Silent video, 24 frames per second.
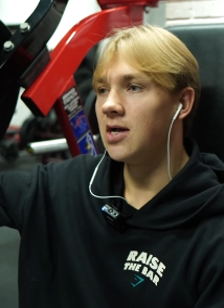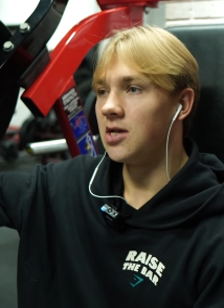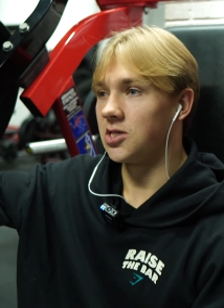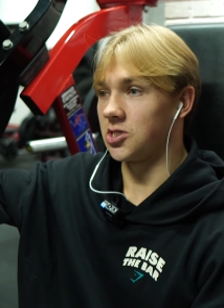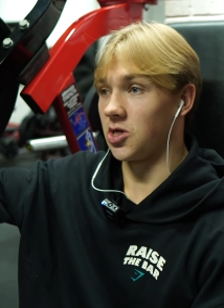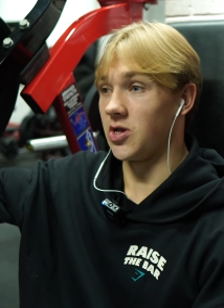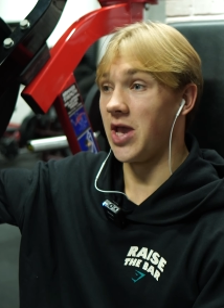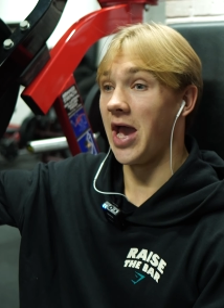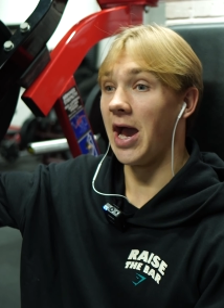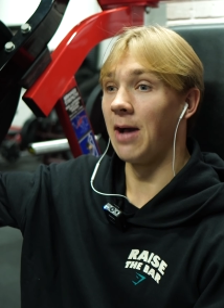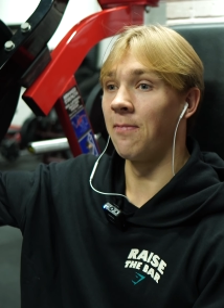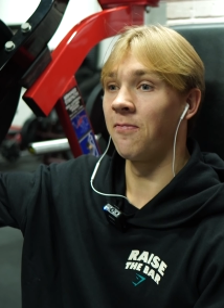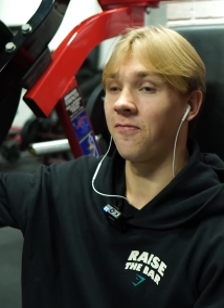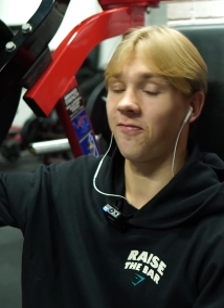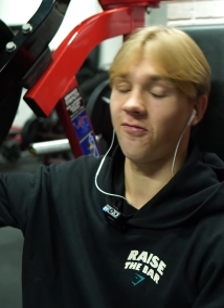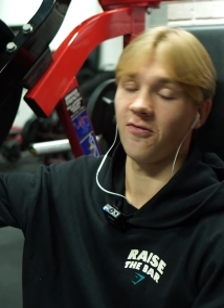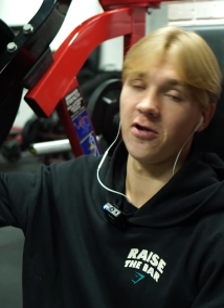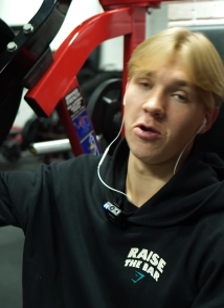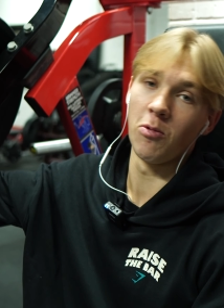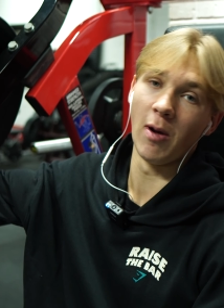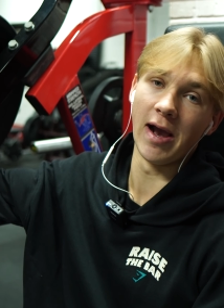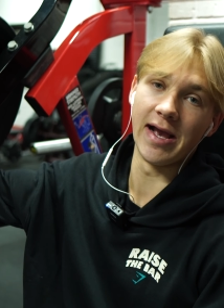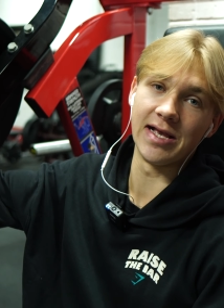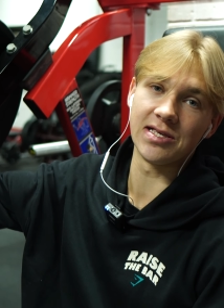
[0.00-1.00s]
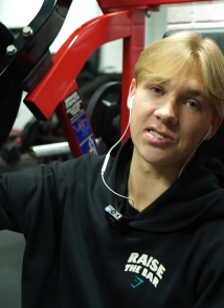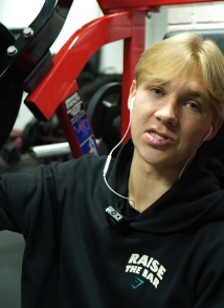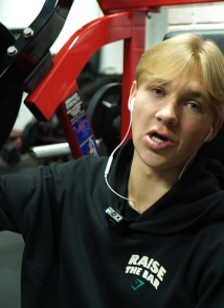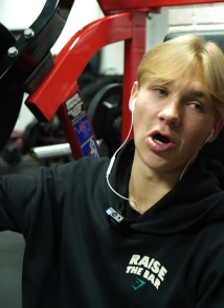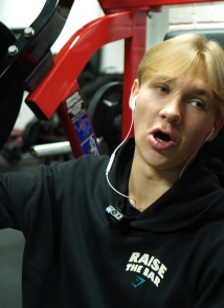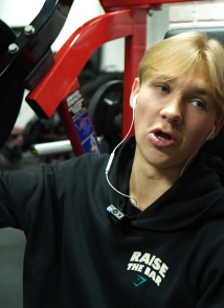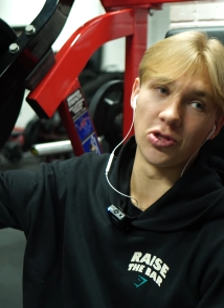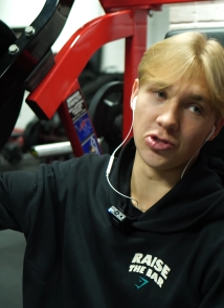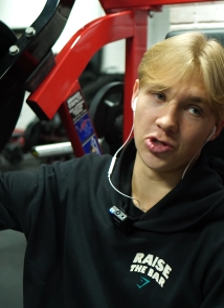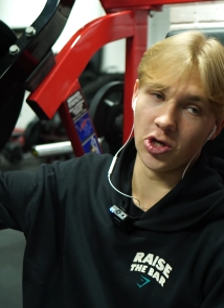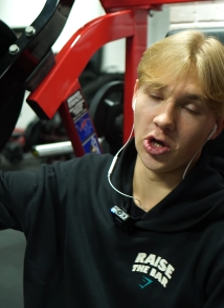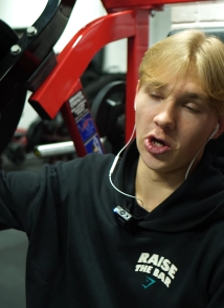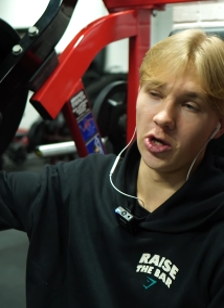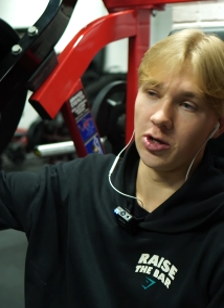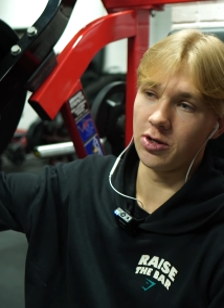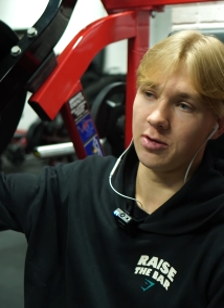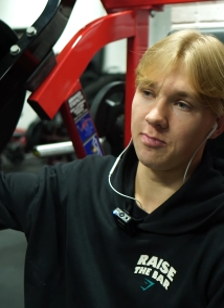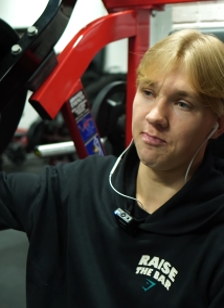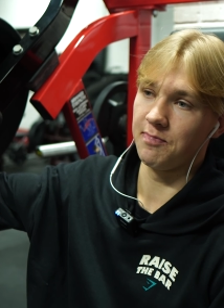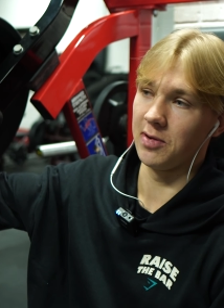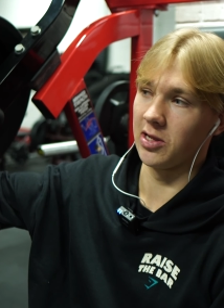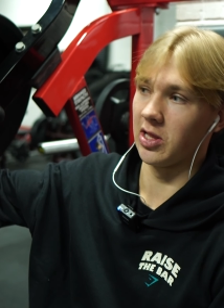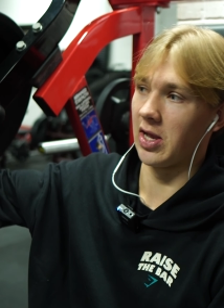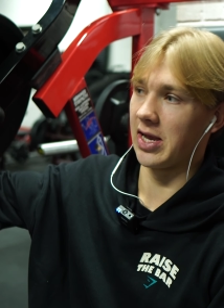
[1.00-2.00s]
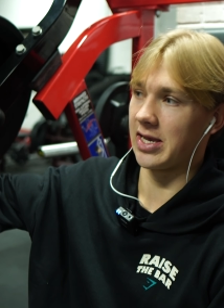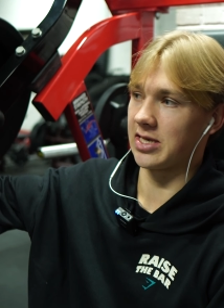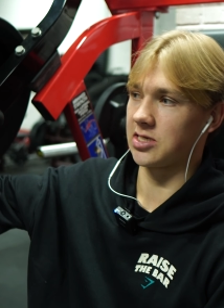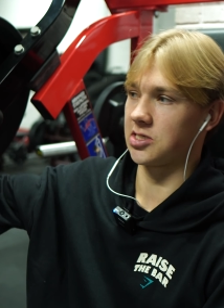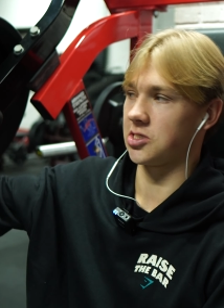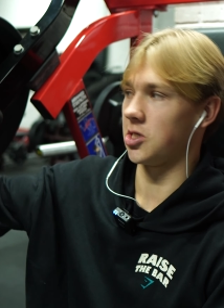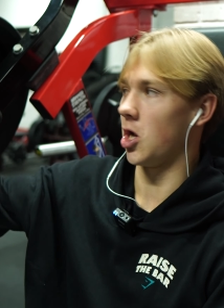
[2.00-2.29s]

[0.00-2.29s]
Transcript: so yeah, free weights aren't good, but like